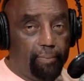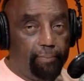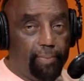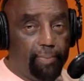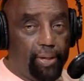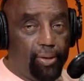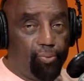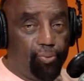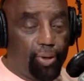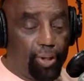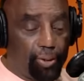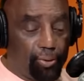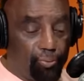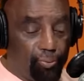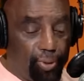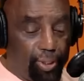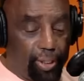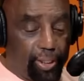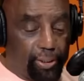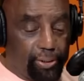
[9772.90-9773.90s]
May Ronald
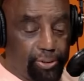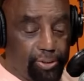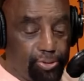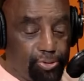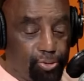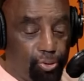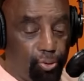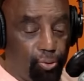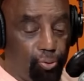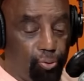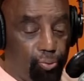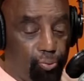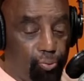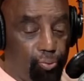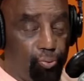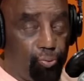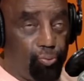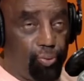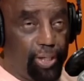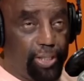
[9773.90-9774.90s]
Reagan's soul
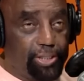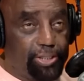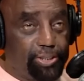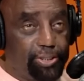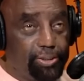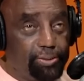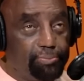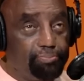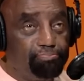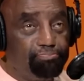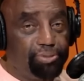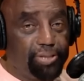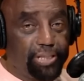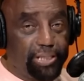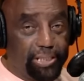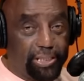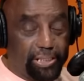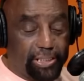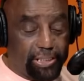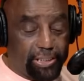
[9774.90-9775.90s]
rest in
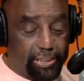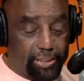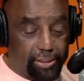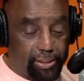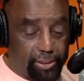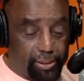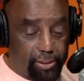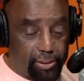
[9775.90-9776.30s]
peace.